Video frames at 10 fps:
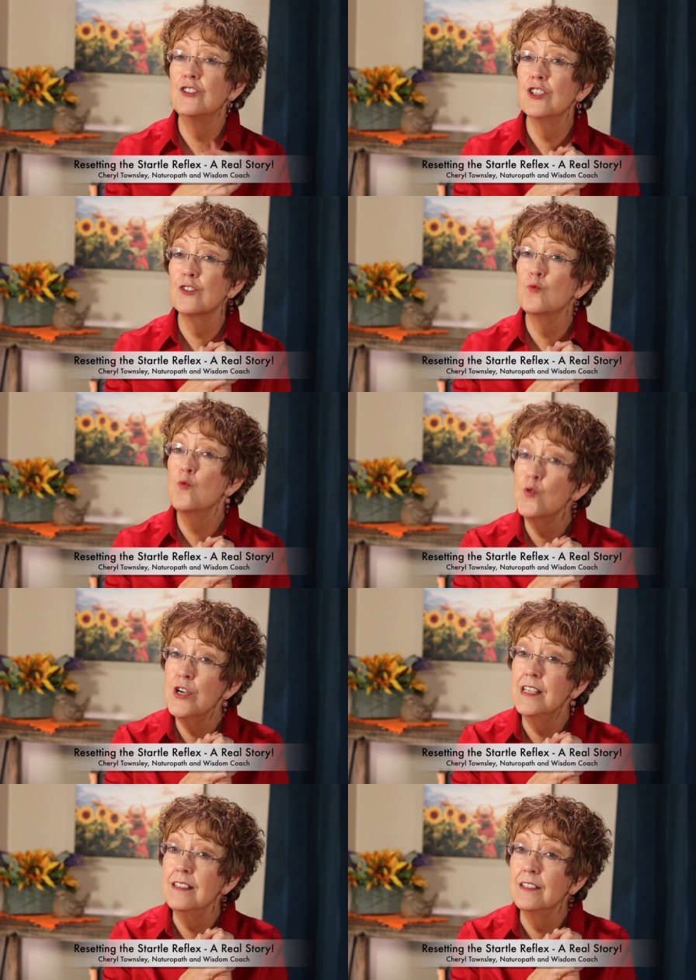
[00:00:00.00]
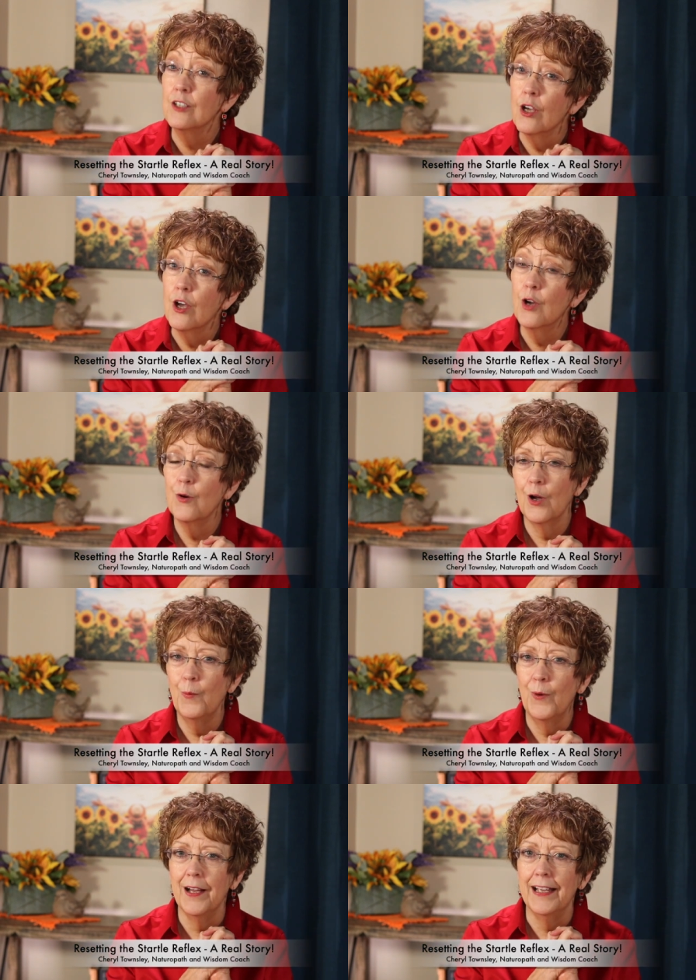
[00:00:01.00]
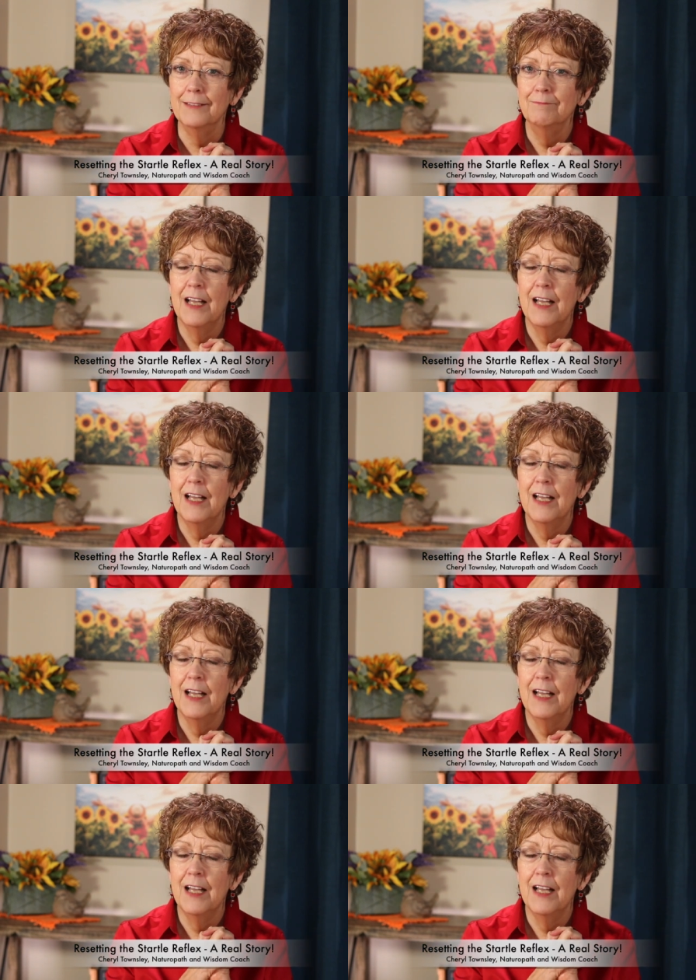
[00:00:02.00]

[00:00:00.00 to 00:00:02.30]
just wouldn't go away?